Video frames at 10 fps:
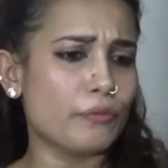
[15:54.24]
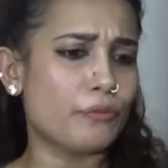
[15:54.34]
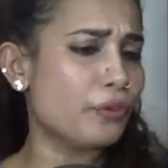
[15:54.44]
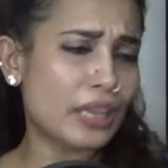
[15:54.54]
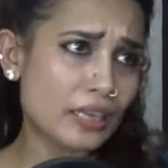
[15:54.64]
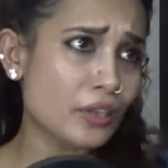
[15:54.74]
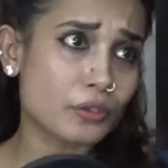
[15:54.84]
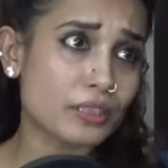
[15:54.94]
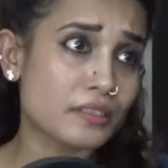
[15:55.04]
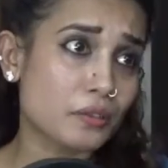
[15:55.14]
very
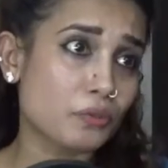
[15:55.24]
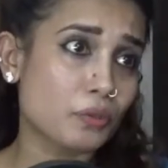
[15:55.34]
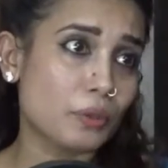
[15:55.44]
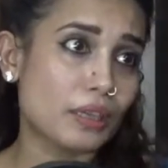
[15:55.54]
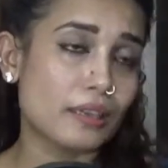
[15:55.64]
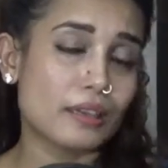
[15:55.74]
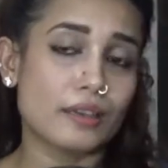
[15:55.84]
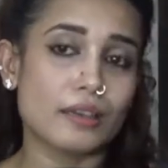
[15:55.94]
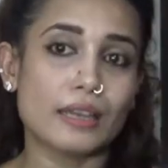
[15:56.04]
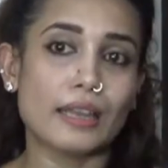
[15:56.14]
interesting for me,
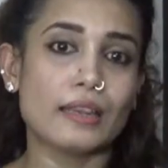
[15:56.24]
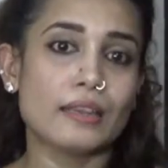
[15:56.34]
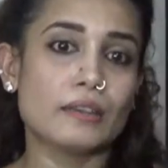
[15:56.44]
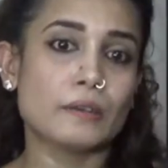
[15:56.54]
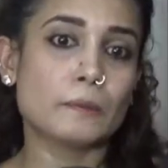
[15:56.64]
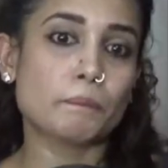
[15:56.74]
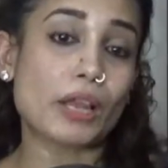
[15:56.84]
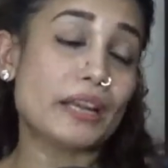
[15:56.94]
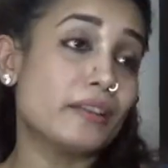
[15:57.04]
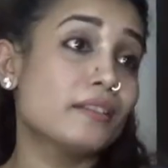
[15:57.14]
and um,
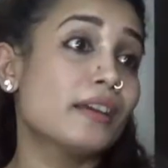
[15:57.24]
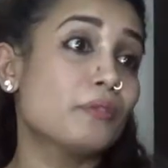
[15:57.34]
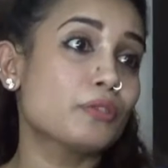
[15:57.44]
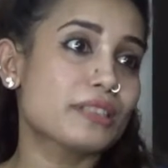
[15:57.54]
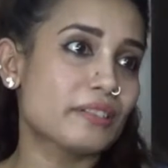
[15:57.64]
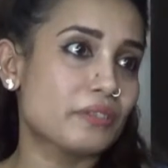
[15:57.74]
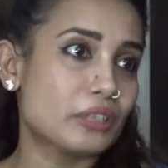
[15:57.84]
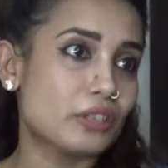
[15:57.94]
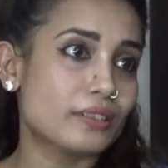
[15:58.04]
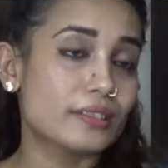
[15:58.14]
I did that for
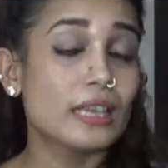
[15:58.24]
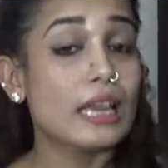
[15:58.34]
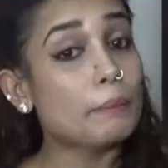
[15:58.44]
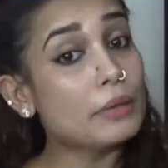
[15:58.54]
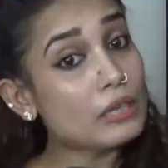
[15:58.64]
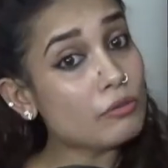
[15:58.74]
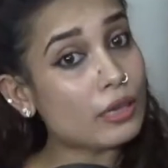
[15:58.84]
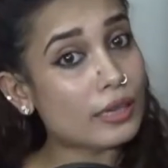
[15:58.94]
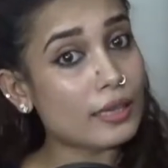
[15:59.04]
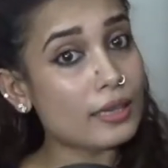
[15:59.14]
seven years.
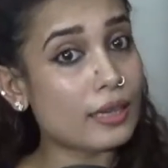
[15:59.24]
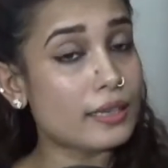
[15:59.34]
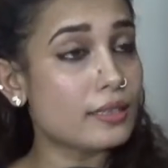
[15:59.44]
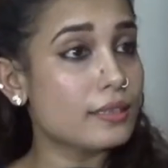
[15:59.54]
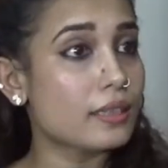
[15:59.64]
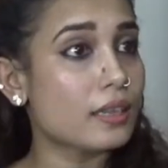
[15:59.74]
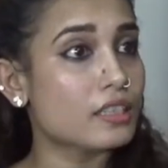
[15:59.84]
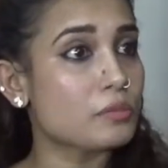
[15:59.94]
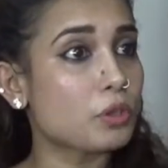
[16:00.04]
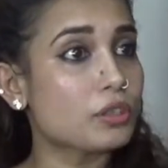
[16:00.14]
Meanwhile, I did
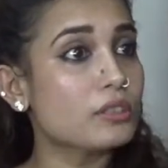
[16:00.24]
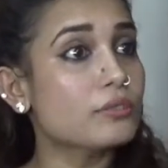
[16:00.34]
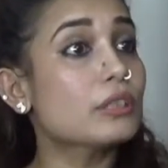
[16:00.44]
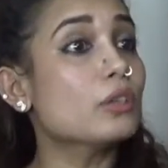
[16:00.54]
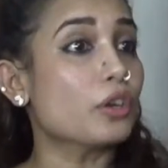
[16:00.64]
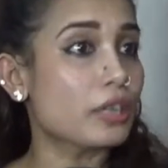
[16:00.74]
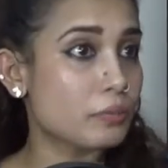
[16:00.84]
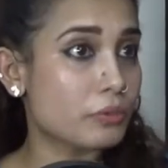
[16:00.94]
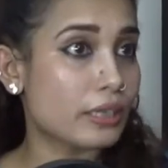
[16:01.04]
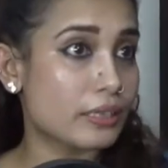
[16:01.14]
correspondence with
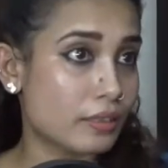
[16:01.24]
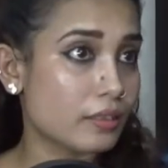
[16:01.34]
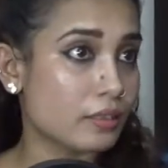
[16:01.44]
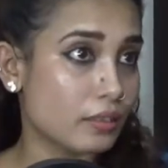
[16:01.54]
Nottingham Trent